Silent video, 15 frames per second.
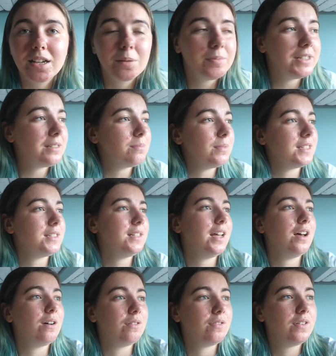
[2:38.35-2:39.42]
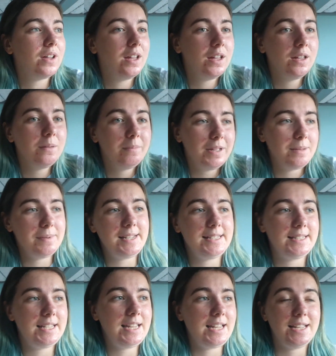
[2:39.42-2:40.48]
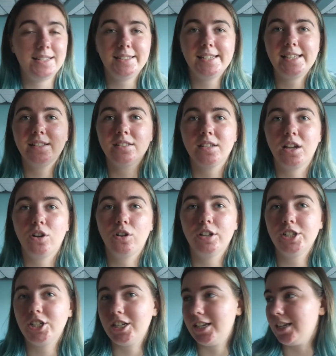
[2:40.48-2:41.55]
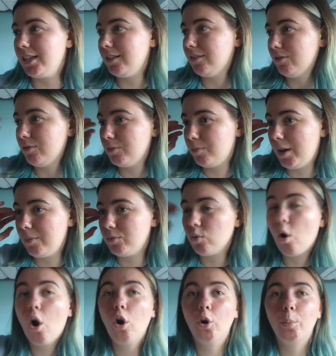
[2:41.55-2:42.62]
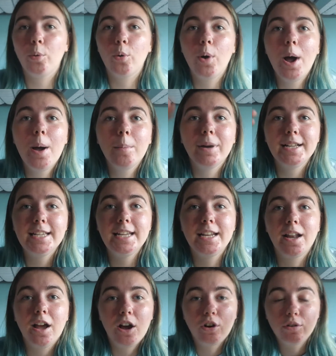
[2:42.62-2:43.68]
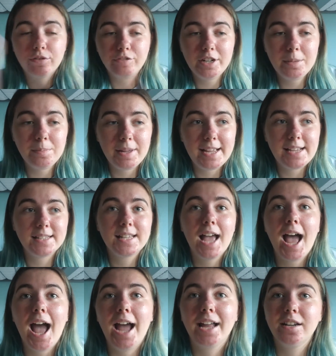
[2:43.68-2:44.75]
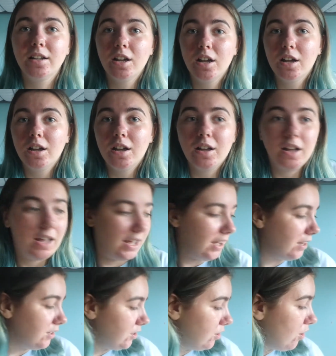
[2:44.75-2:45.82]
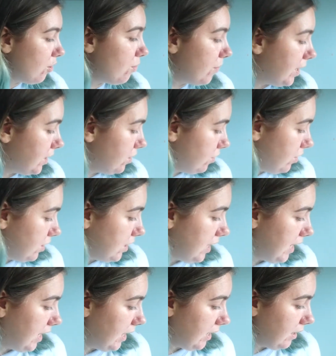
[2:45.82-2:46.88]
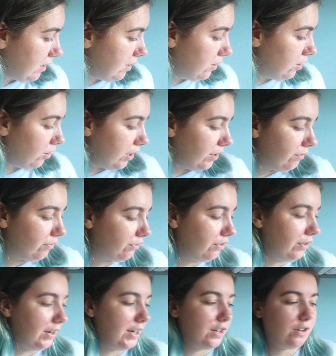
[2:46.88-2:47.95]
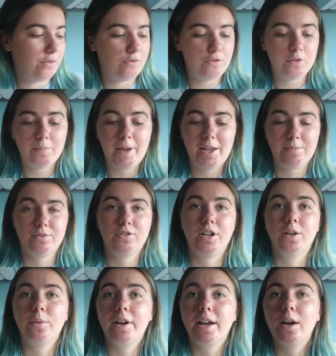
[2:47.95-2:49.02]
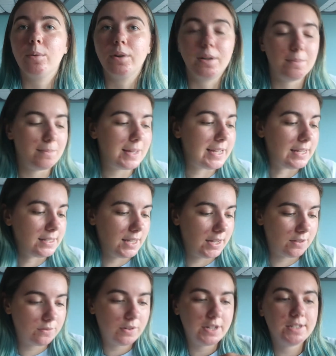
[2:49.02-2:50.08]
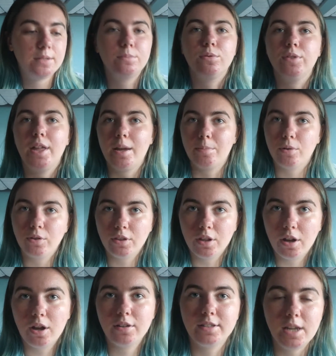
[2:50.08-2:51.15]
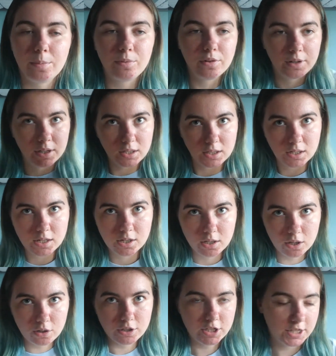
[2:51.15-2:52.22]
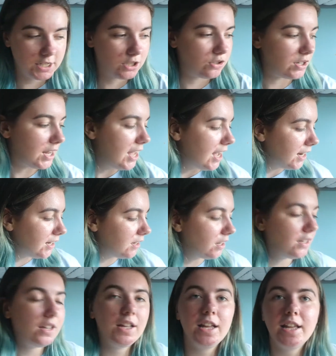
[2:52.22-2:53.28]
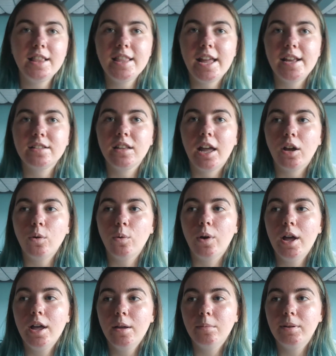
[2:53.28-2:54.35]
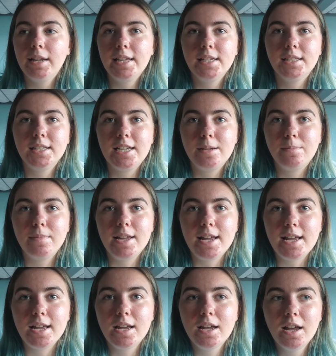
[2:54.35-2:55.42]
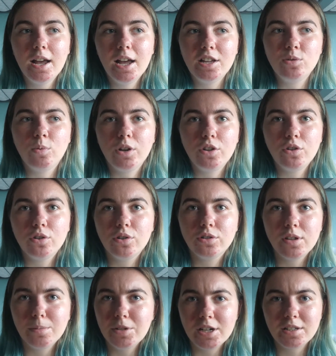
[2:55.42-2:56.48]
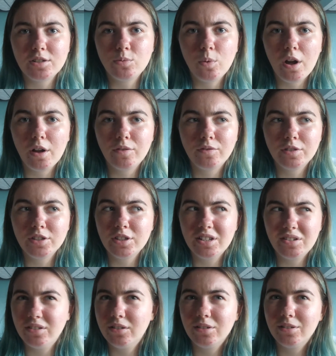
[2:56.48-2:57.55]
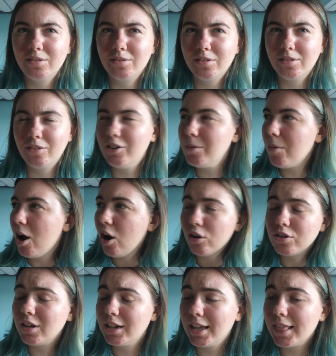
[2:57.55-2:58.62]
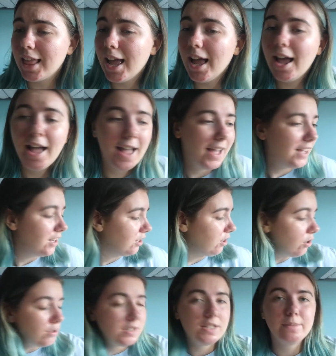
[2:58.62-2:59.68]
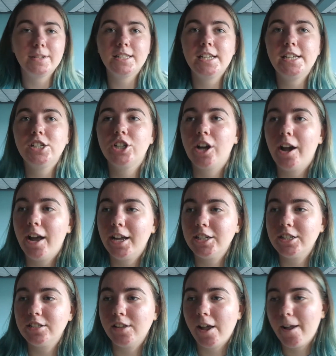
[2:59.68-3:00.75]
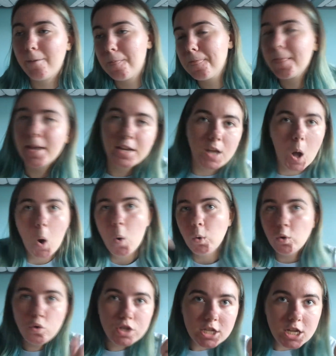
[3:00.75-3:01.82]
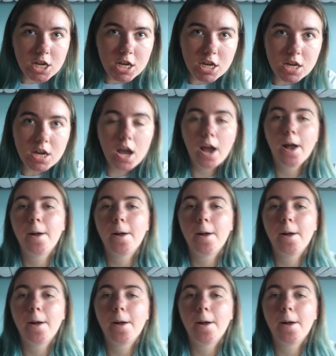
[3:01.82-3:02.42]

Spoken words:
I predict myself. BBD, D in psychology. Those papers were horrible, but I didn't. I got three B's, and you know when you're just like looking through the papers, trying to work out what it means. Like it's very simple there, but on that separate English, psychology, and history, and in there it's like, oh, please see me as one of your subjects is worth considering the remark or something like that. Go to see my teacher, and she's like, yo, Lucy.